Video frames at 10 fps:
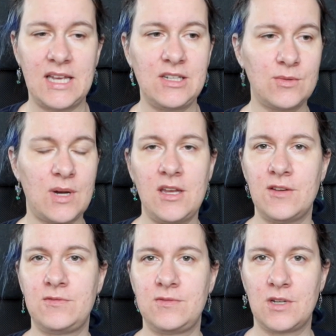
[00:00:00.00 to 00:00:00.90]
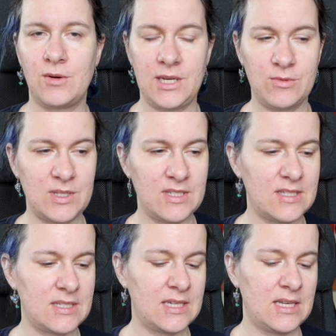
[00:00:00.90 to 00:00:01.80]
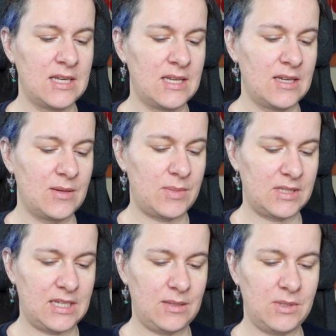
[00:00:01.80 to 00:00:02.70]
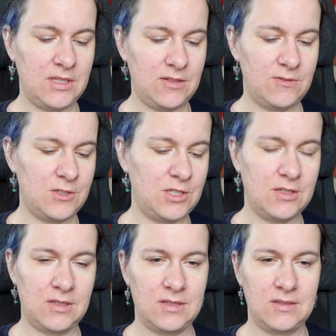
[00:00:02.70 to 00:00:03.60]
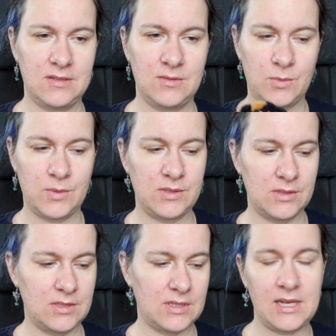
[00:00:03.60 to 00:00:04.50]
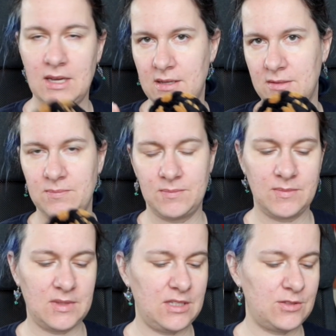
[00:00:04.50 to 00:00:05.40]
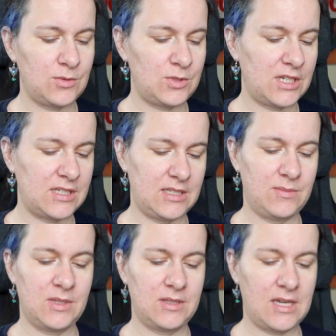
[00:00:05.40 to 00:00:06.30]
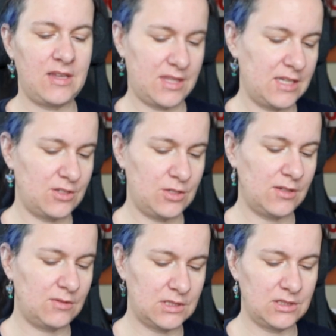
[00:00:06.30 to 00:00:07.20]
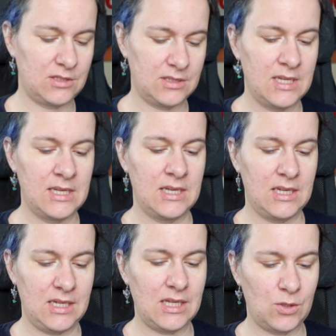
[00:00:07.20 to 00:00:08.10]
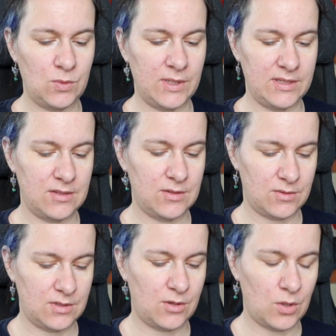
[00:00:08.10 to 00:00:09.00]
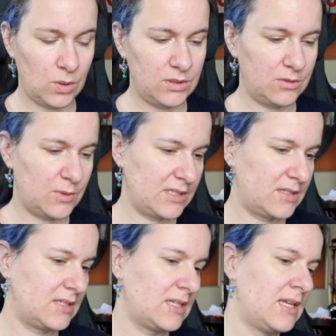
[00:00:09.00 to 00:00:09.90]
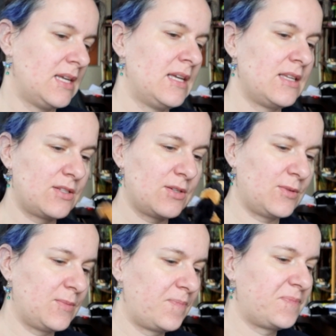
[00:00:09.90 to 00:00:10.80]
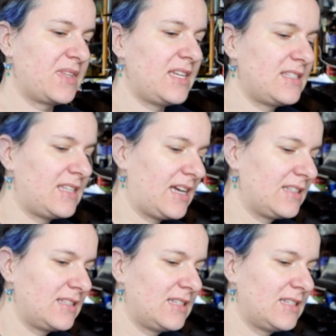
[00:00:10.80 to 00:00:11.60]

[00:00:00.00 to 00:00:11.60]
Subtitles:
I know I have green ones, but I believe she'll want, I need to check that, but I think she'll want yellow ones or the golden ones. So that's that.